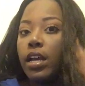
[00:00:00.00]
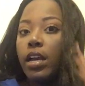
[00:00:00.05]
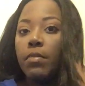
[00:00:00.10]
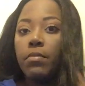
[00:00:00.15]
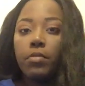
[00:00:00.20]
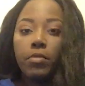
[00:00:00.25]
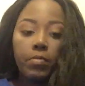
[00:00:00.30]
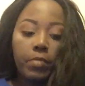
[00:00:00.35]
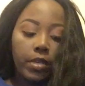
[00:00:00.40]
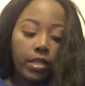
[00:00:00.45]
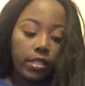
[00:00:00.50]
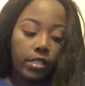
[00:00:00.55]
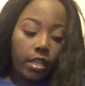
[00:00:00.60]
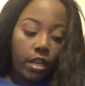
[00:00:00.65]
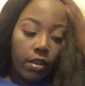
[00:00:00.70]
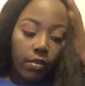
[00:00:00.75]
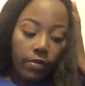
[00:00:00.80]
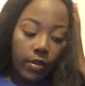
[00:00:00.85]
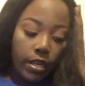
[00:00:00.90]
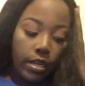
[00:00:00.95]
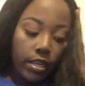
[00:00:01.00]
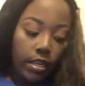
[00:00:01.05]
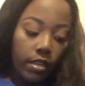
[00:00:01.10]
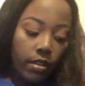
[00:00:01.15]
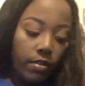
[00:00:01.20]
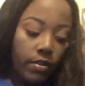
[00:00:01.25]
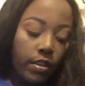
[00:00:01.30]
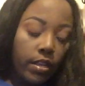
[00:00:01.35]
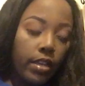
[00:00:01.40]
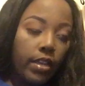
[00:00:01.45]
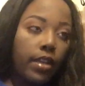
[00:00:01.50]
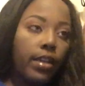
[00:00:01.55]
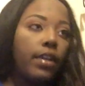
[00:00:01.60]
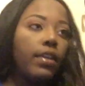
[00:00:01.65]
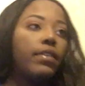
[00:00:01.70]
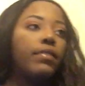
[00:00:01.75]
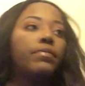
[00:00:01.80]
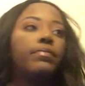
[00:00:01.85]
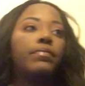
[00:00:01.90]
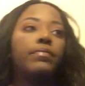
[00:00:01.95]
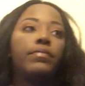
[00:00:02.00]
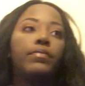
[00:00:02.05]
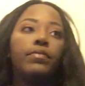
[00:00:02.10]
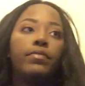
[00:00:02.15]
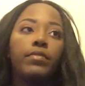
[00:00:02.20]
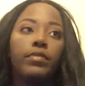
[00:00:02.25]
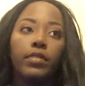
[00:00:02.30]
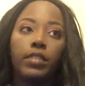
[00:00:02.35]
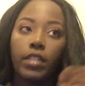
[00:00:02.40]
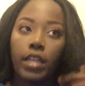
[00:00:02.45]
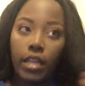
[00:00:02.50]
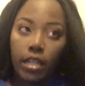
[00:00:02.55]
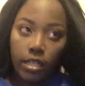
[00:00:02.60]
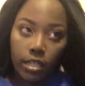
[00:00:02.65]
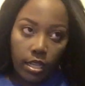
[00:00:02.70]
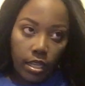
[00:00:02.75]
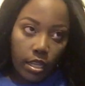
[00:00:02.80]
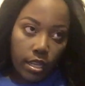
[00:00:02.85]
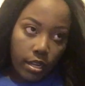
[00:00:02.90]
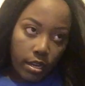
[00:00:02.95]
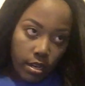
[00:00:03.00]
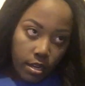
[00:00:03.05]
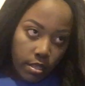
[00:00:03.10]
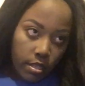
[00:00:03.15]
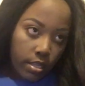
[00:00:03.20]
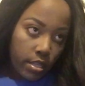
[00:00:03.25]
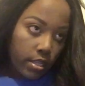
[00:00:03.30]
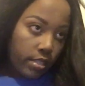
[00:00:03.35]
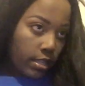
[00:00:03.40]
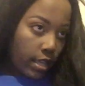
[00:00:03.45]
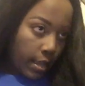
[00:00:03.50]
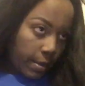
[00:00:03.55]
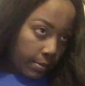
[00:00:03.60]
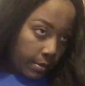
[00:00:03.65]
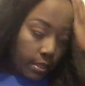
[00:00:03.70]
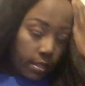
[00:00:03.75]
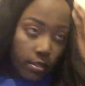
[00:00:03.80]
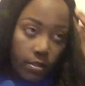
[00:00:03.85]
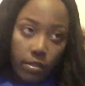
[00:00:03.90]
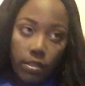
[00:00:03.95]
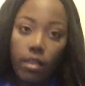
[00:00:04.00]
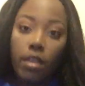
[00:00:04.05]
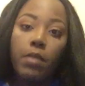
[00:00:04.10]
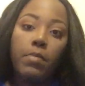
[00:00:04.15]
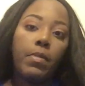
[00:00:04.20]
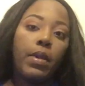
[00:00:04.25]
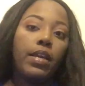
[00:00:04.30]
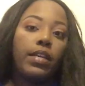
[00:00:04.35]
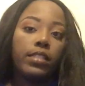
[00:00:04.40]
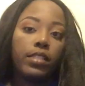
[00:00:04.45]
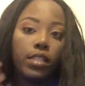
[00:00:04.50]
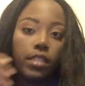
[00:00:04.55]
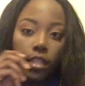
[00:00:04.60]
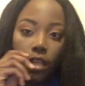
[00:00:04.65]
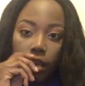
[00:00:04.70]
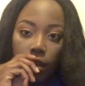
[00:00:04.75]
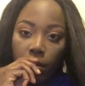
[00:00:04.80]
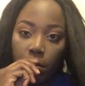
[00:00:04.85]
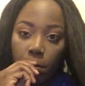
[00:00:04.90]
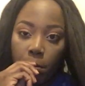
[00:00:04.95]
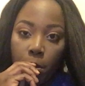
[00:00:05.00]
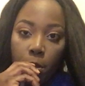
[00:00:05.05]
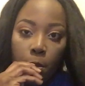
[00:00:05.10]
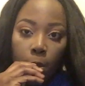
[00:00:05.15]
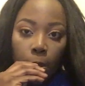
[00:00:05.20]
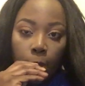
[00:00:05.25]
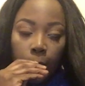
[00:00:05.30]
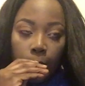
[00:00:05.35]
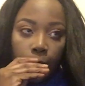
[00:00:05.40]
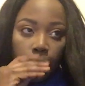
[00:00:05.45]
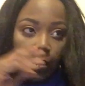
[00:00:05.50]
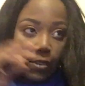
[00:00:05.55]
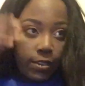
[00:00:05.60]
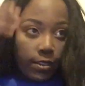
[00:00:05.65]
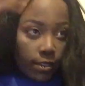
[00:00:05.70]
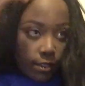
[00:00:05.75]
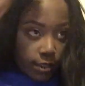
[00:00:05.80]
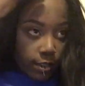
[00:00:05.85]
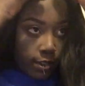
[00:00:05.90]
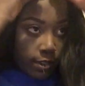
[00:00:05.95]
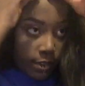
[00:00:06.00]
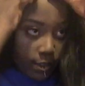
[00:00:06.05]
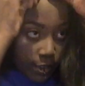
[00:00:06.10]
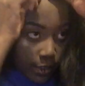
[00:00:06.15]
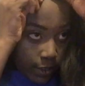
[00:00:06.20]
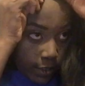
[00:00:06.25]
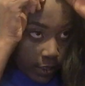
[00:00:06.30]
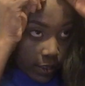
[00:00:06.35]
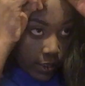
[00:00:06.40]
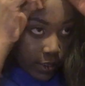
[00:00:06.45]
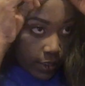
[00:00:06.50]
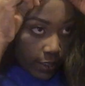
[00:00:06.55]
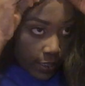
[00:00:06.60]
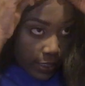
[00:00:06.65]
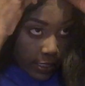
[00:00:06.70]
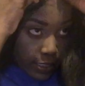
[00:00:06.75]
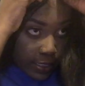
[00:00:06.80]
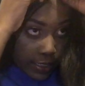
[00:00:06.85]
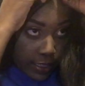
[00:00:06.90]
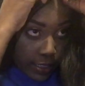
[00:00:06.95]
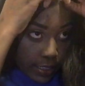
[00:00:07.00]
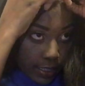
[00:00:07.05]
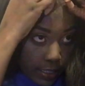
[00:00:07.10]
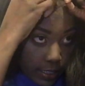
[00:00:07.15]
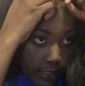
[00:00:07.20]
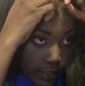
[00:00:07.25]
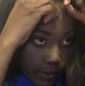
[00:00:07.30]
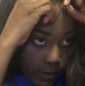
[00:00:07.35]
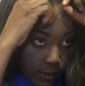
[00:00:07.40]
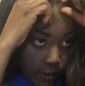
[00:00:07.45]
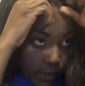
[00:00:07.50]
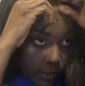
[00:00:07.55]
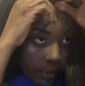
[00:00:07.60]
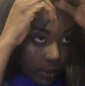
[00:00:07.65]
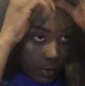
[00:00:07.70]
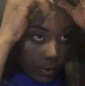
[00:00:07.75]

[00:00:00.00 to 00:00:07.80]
compliments already on the hair. Like, the hair looks absolutely amazing. Like, it literally looks like, if you do a